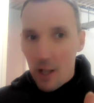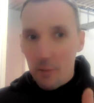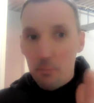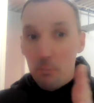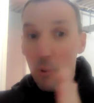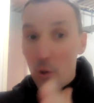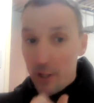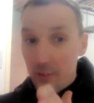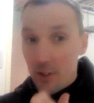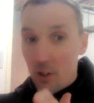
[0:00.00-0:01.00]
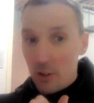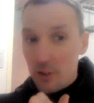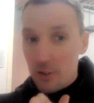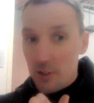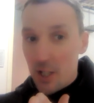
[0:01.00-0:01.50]
and booking the
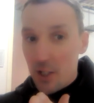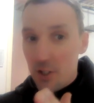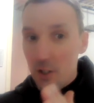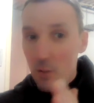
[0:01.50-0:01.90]
consultation.